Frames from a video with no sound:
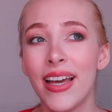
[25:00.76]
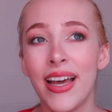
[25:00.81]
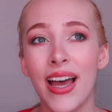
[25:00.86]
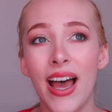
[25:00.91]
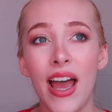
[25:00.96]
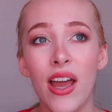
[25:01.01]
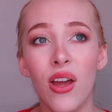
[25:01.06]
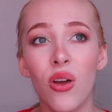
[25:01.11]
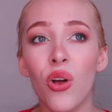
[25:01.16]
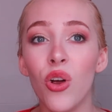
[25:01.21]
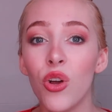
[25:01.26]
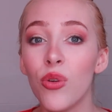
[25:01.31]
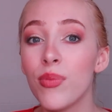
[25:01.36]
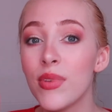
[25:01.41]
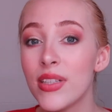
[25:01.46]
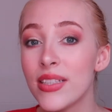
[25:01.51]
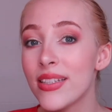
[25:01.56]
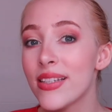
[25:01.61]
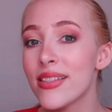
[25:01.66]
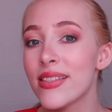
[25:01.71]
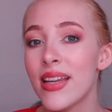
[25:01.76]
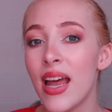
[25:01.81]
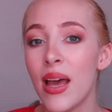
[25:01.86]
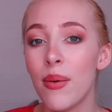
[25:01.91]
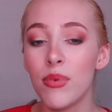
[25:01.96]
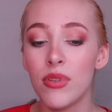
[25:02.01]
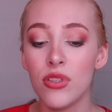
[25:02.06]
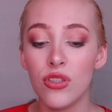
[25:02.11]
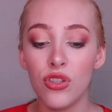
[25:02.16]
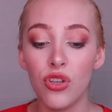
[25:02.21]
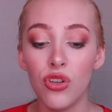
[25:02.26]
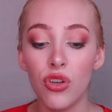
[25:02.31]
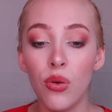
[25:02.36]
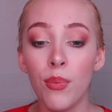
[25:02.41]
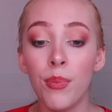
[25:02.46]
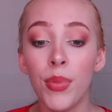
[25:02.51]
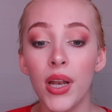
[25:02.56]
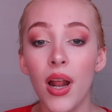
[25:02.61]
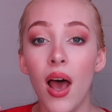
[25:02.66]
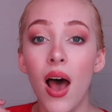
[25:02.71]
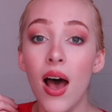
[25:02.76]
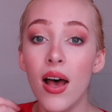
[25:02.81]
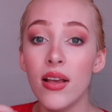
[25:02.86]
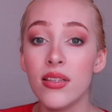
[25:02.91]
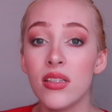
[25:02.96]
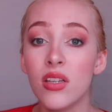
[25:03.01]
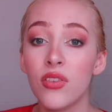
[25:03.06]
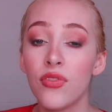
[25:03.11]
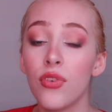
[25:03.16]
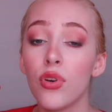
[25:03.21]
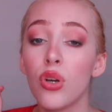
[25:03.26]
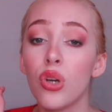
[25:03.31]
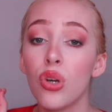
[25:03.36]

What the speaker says: I hope this doesn't happen to you, but ask for